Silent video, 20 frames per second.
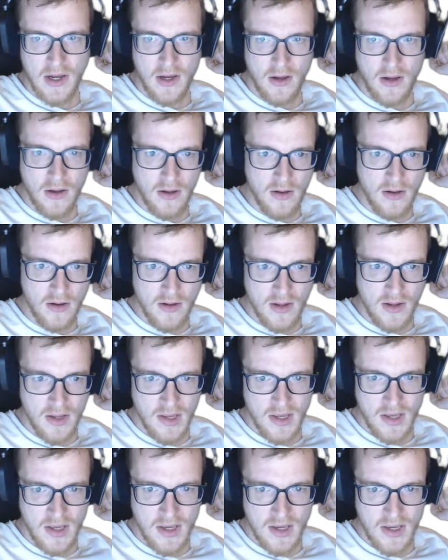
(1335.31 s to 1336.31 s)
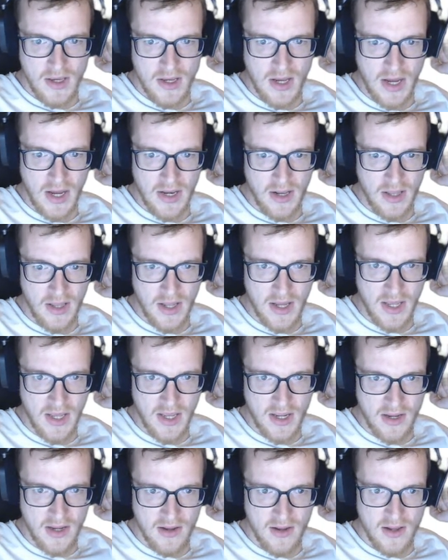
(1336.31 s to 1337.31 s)
a kind of
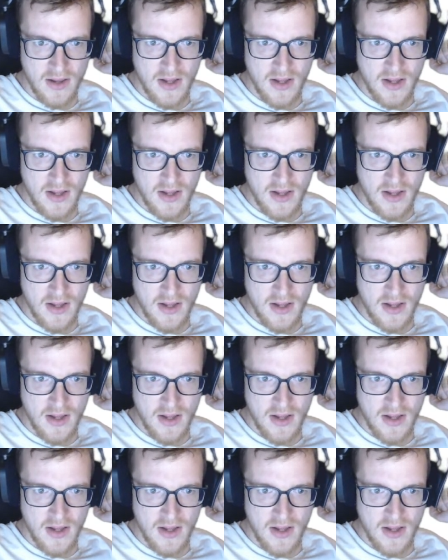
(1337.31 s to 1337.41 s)
like